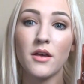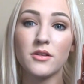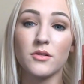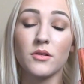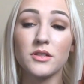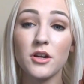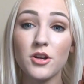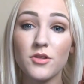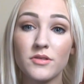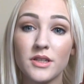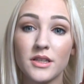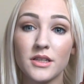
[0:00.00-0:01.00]
So I'll start
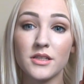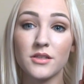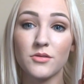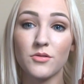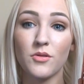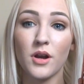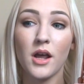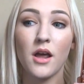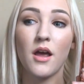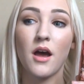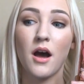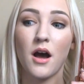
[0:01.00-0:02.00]
using this soon,
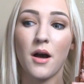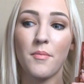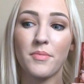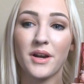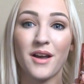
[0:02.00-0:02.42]
but